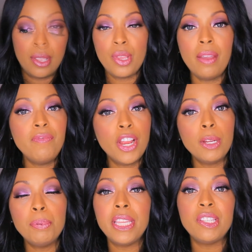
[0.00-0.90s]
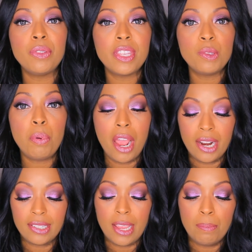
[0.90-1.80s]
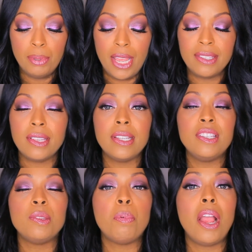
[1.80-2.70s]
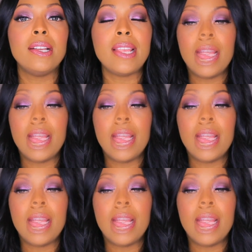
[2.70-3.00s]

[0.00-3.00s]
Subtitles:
So I'm very pleased with this product and pleasantly surprised.